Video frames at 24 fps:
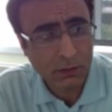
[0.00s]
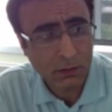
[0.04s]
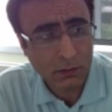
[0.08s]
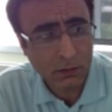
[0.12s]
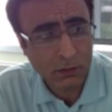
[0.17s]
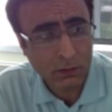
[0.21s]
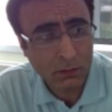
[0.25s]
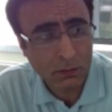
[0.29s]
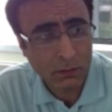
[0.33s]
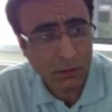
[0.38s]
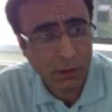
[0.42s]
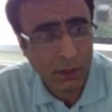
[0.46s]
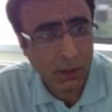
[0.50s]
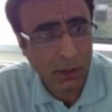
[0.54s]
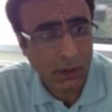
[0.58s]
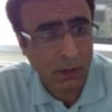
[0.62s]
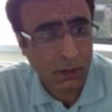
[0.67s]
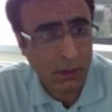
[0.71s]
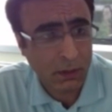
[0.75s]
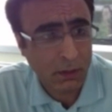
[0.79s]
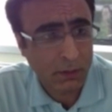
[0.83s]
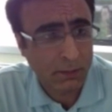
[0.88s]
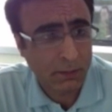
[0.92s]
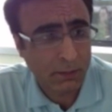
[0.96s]
So
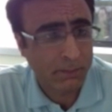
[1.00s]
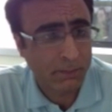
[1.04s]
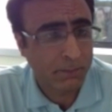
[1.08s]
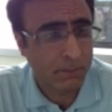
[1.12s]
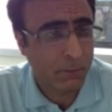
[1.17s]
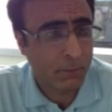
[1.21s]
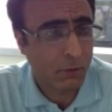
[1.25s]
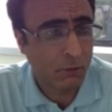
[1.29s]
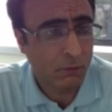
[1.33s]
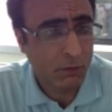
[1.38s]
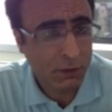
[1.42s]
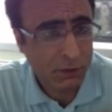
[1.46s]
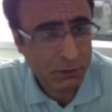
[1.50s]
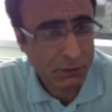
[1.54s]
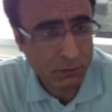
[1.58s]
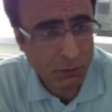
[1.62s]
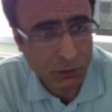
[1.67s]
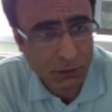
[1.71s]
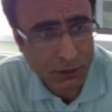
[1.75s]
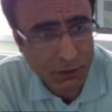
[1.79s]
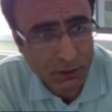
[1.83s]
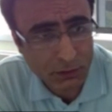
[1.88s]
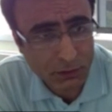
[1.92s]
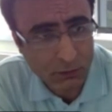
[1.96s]
what
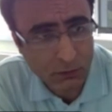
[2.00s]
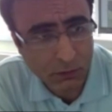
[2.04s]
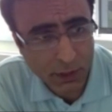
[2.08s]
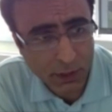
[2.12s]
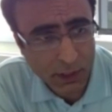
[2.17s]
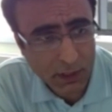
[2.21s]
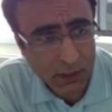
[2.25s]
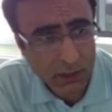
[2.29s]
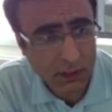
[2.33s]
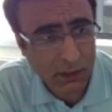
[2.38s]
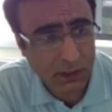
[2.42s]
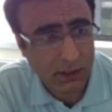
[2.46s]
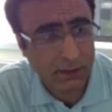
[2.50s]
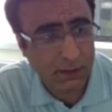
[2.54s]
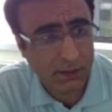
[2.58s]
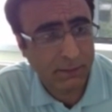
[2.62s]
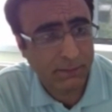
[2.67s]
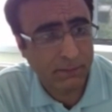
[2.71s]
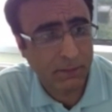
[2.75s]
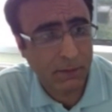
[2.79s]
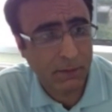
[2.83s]
is protein quake?